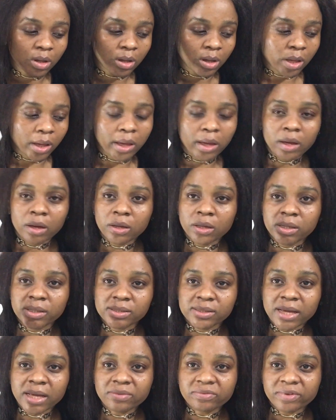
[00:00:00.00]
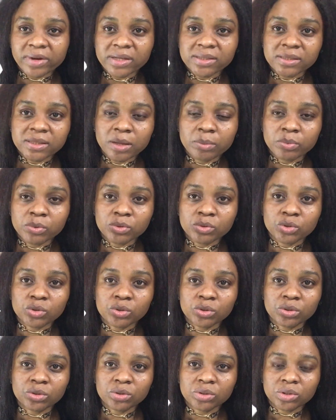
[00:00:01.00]
it's advisable to
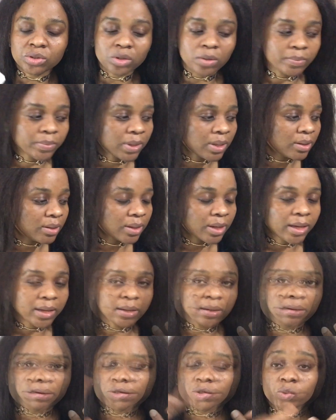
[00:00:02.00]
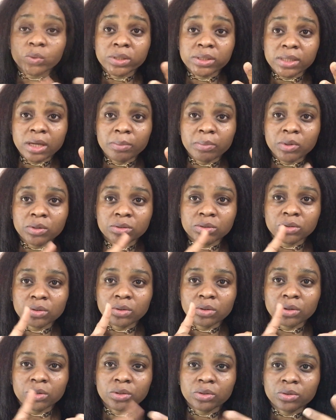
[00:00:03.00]
use something like sweet almond
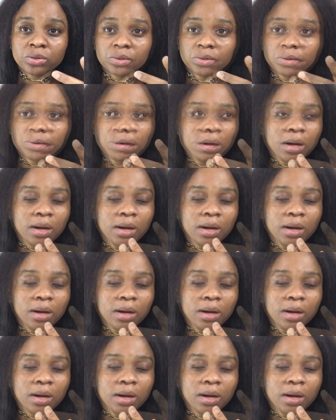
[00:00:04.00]
oil,